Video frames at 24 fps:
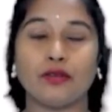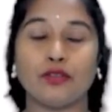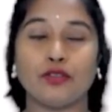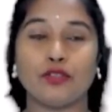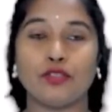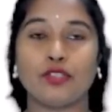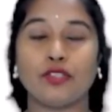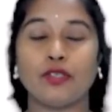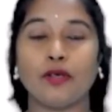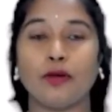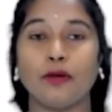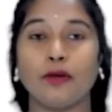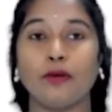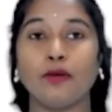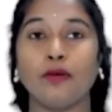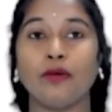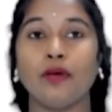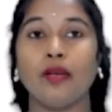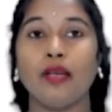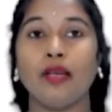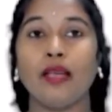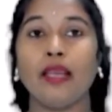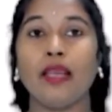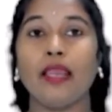So,
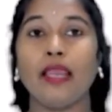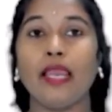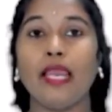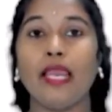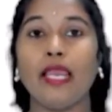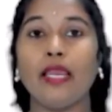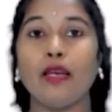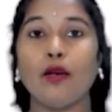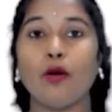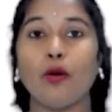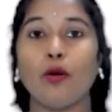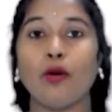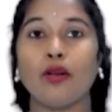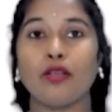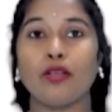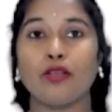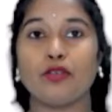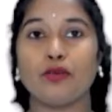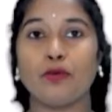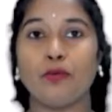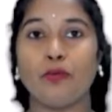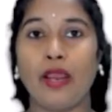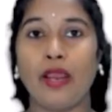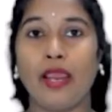in order
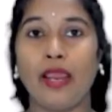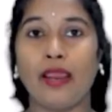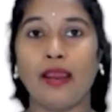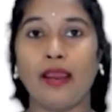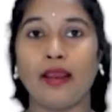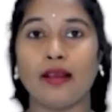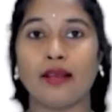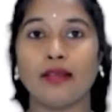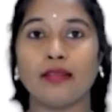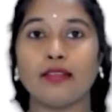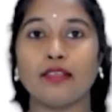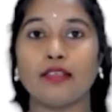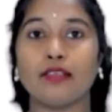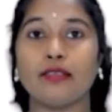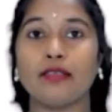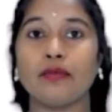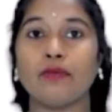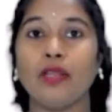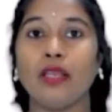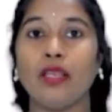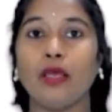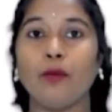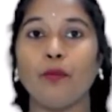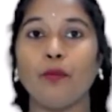to make the
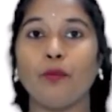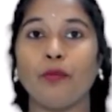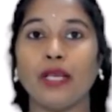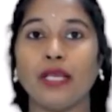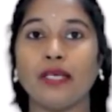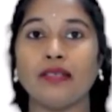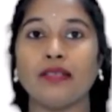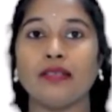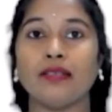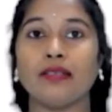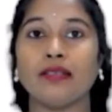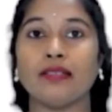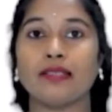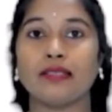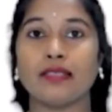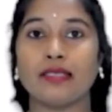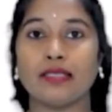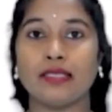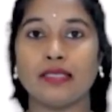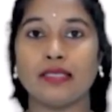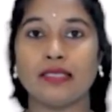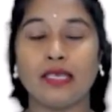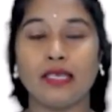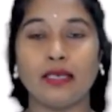development
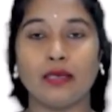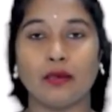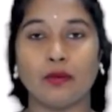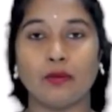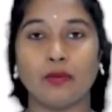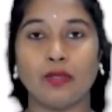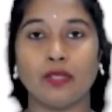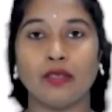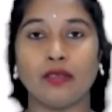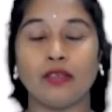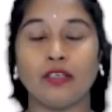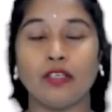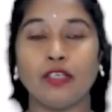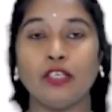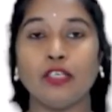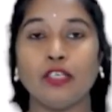sustainable,